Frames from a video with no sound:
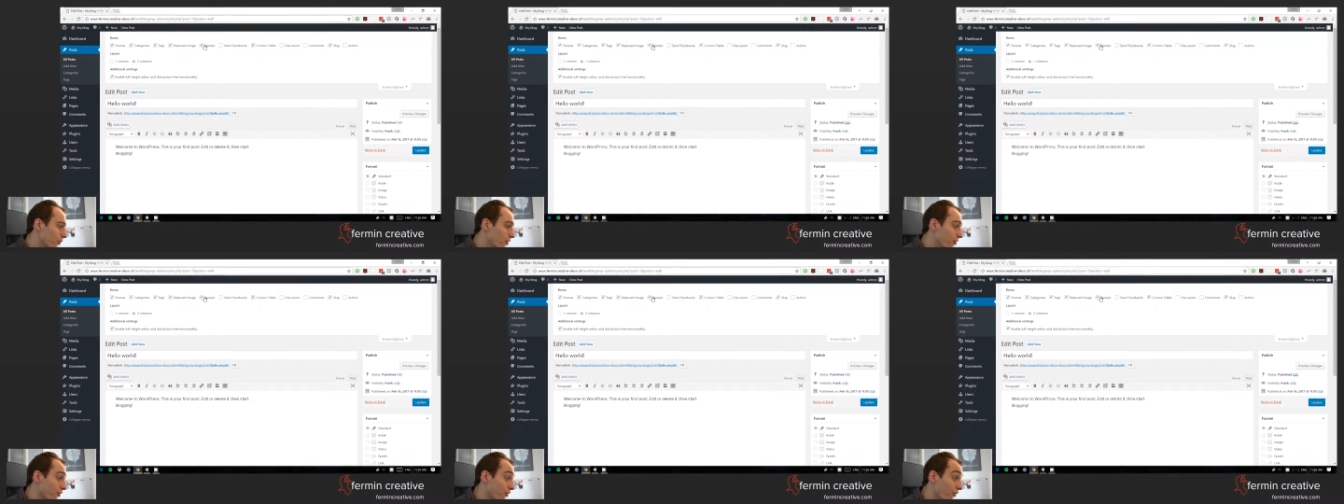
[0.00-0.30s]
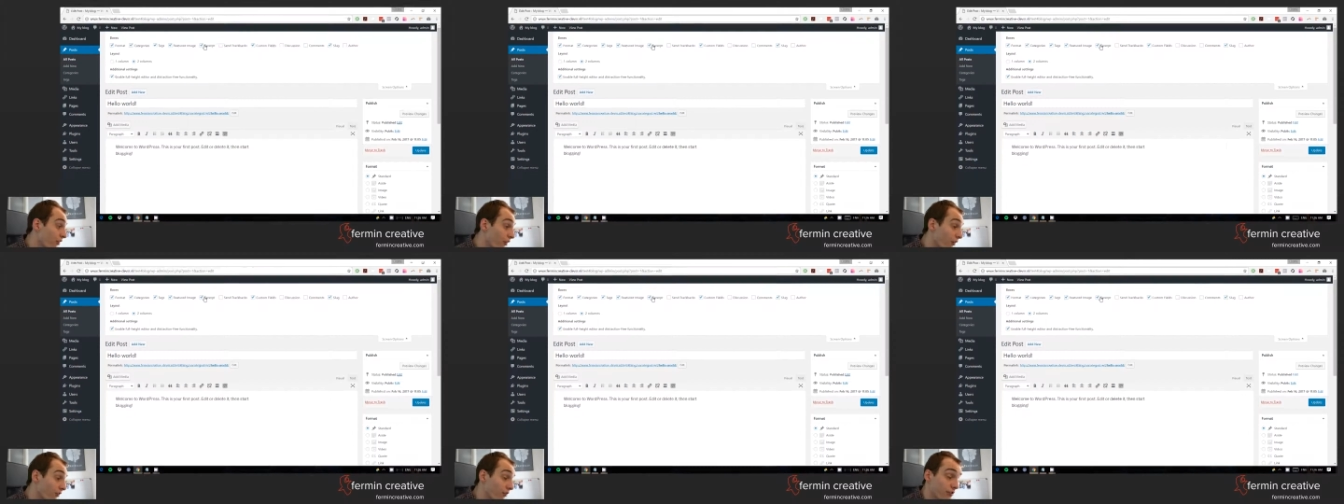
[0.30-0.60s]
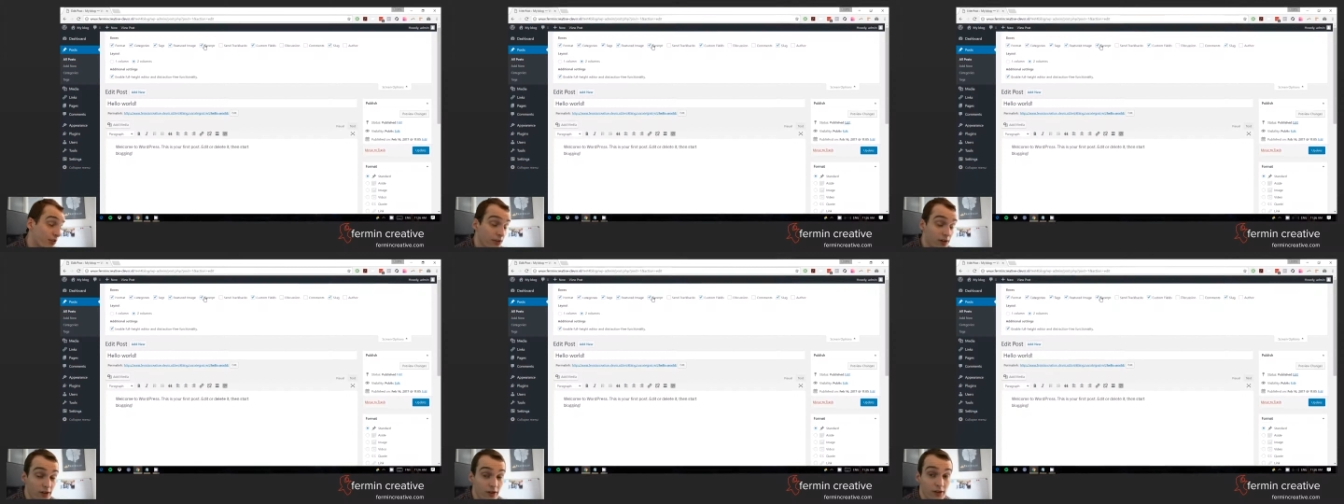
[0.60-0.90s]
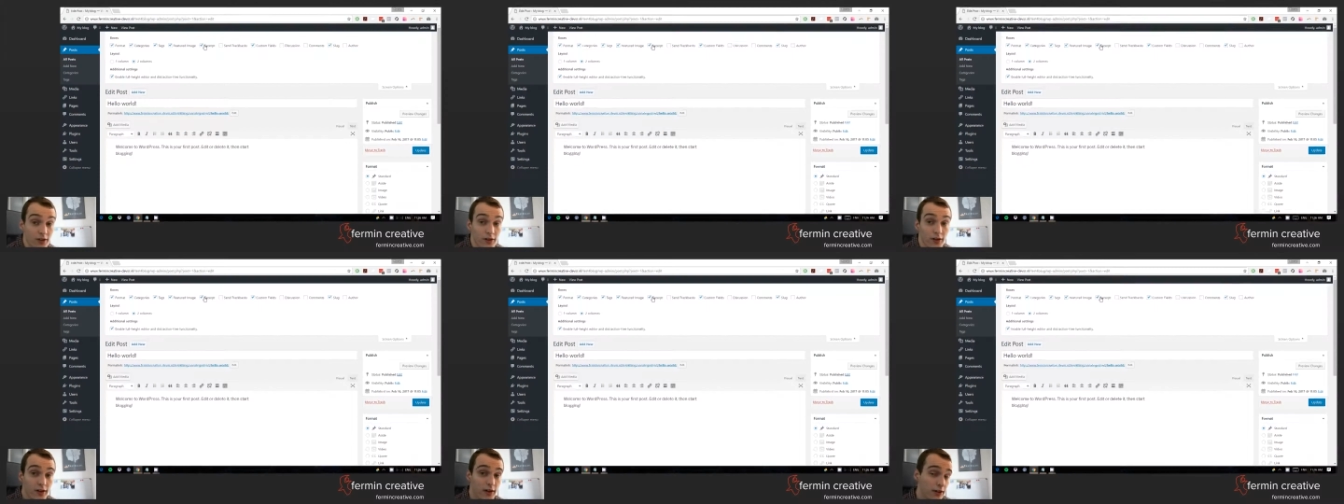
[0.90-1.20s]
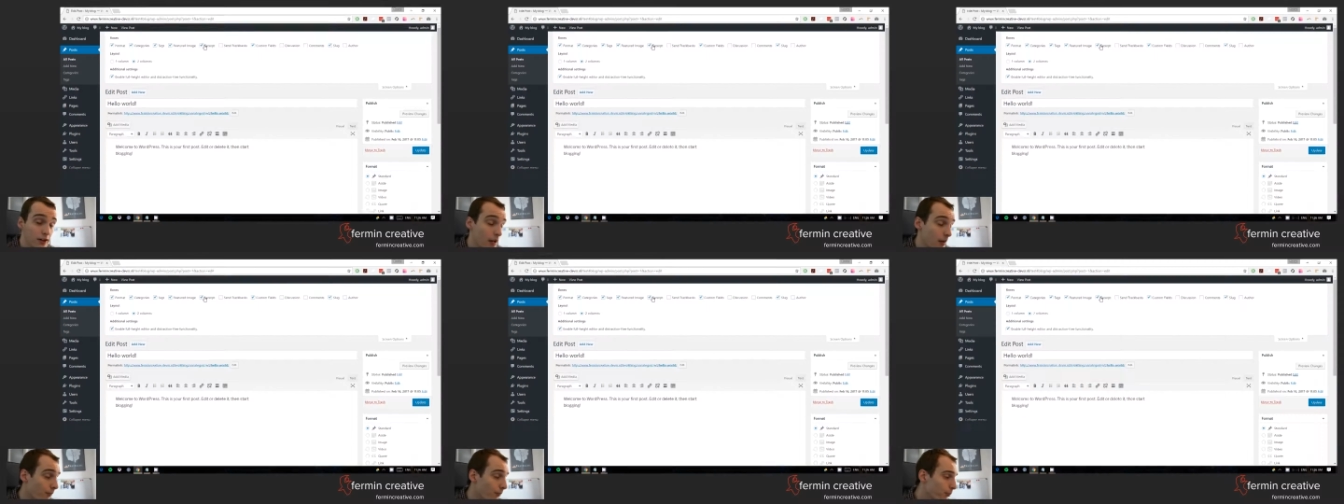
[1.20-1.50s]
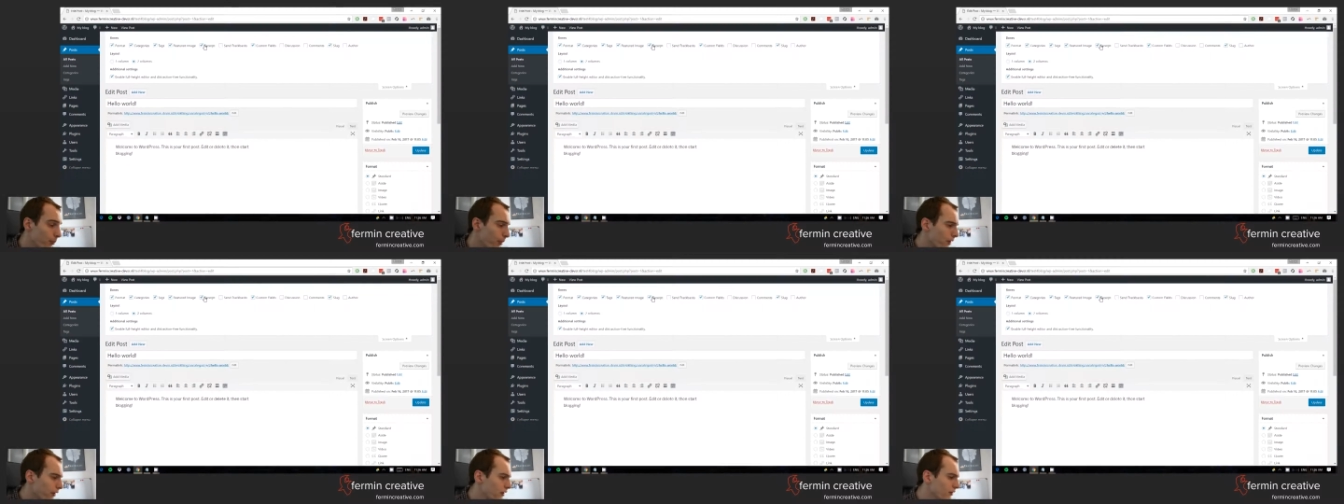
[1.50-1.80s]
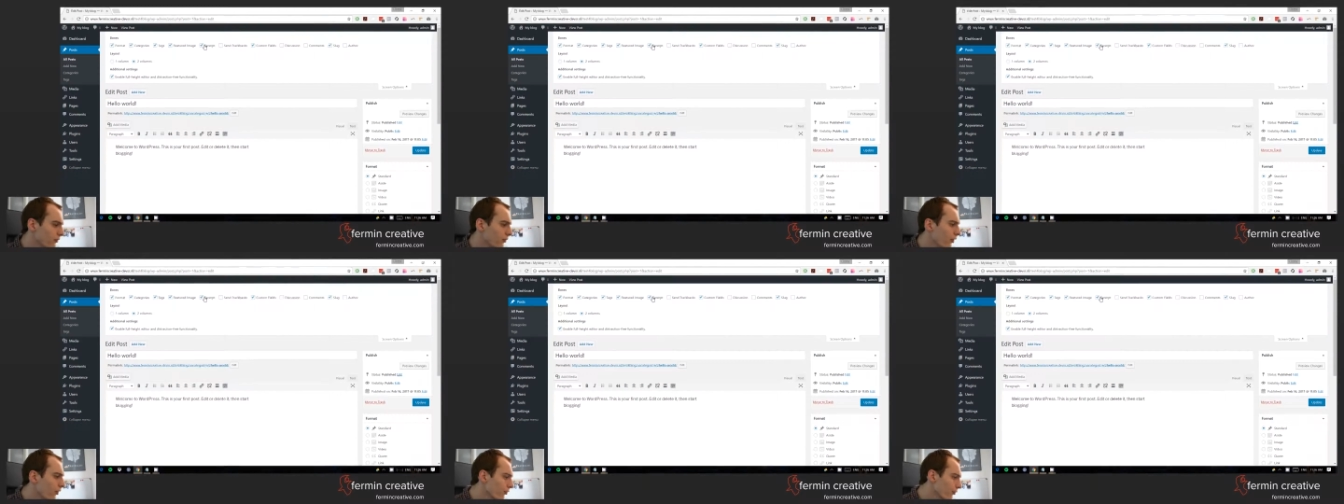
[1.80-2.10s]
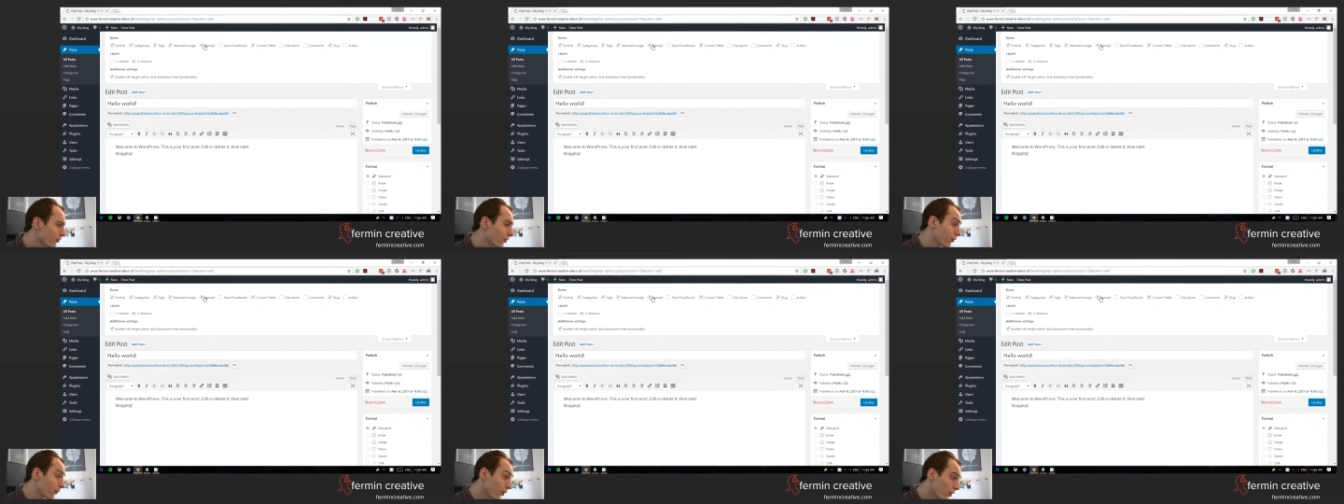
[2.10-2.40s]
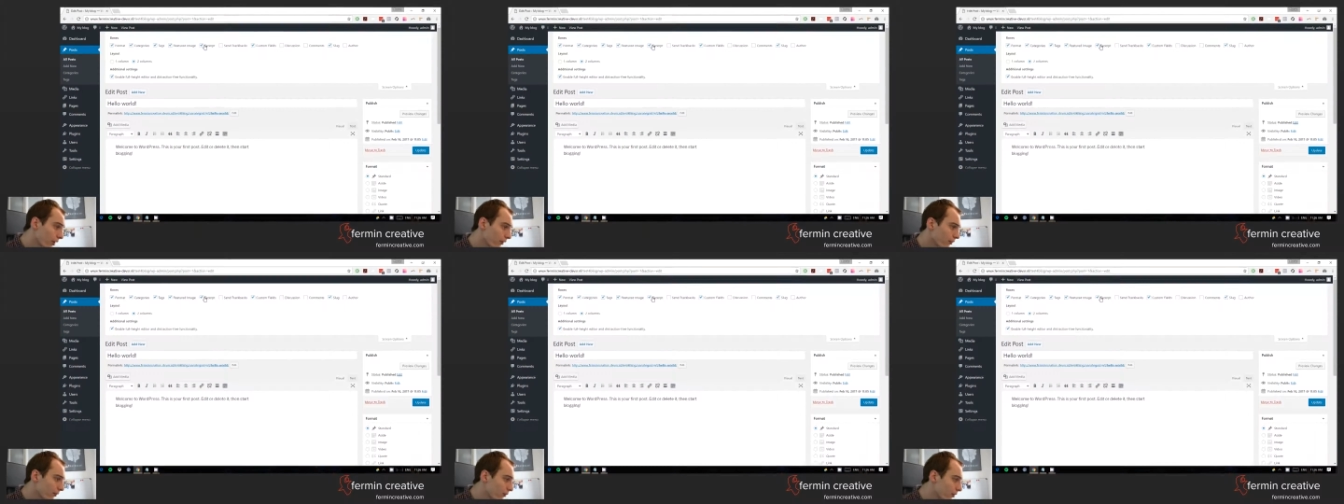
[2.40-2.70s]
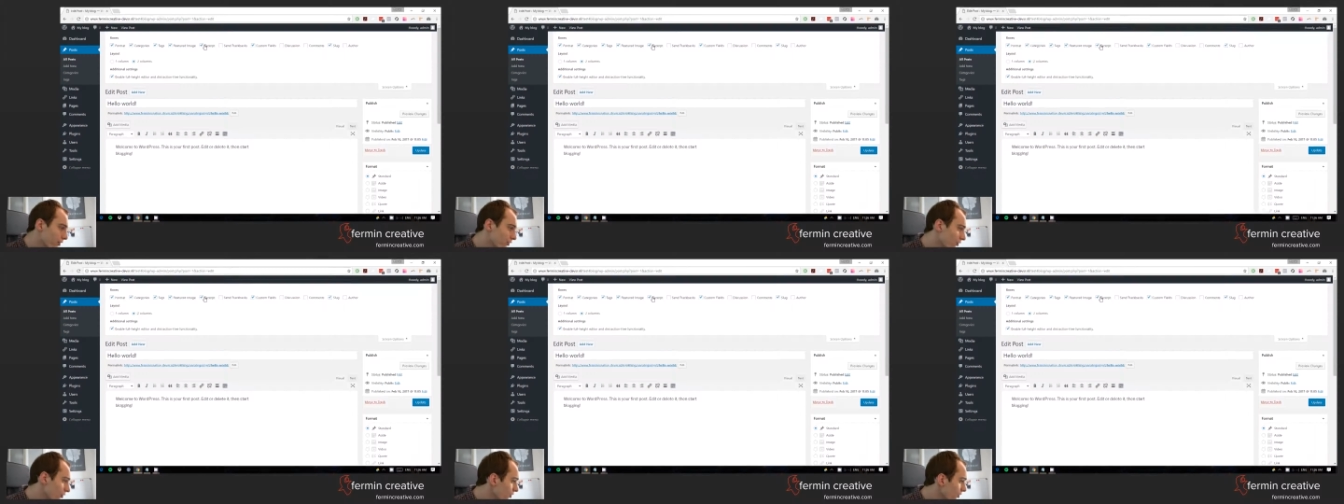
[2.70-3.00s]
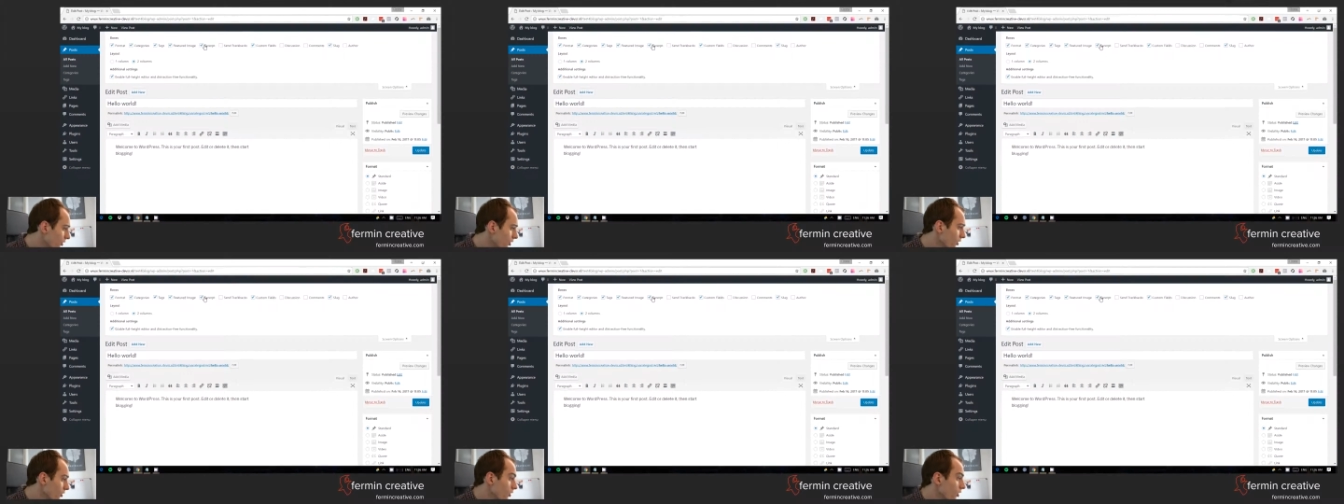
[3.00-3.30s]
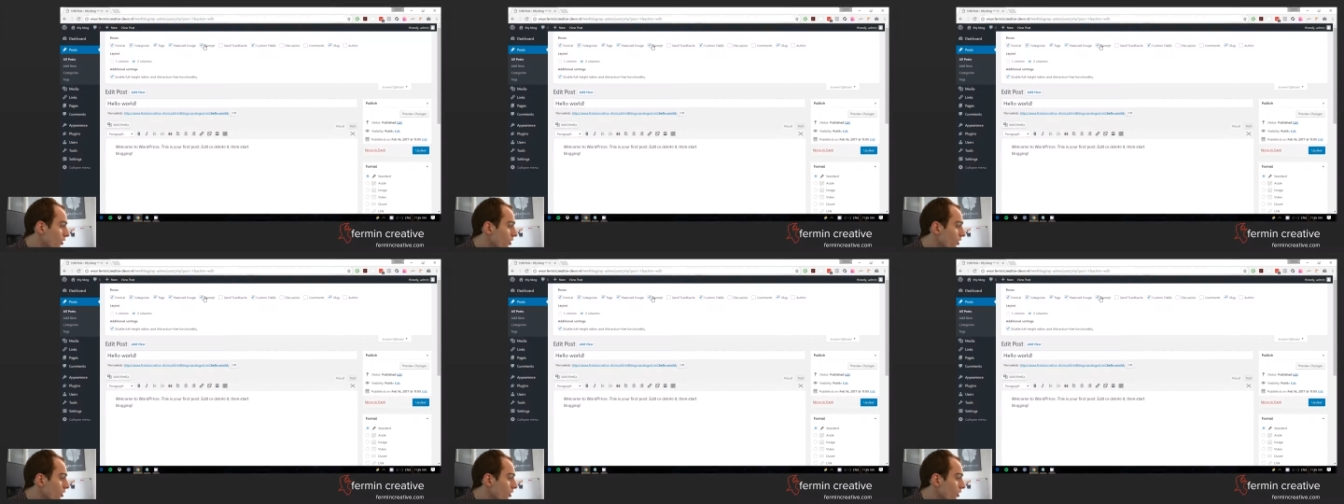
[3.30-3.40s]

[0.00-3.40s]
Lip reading: which is not enabled by default for whatever reason.